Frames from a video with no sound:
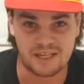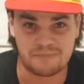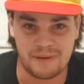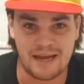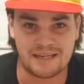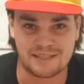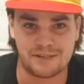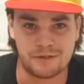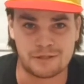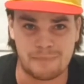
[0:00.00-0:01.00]
about as
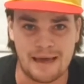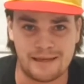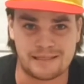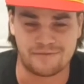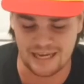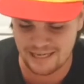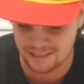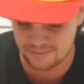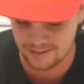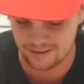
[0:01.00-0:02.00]
good as Baileys I've
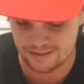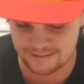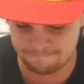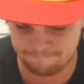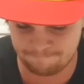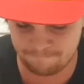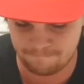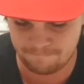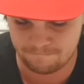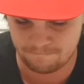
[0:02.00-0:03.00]
tasted, to be honest.
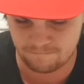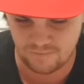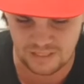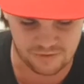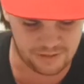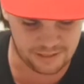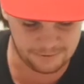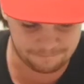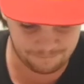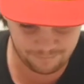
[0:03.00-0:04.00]
That's really good.